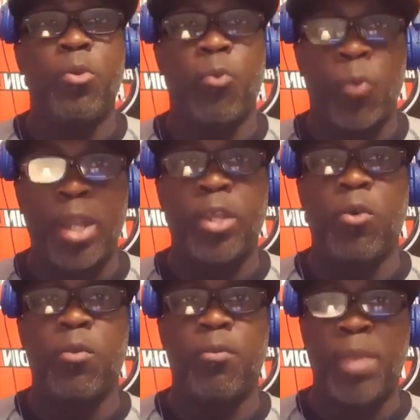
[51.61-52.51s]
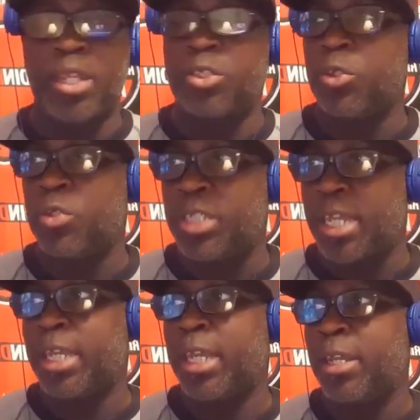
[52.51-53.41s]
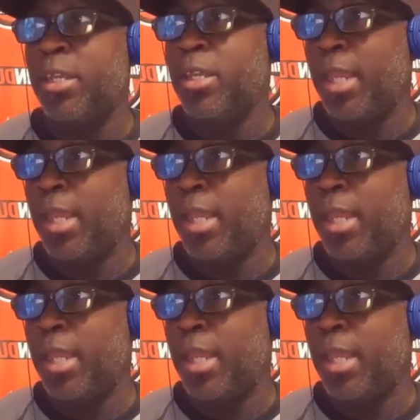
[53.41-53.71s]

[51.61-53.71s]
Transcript: Radio. Make sure you check in.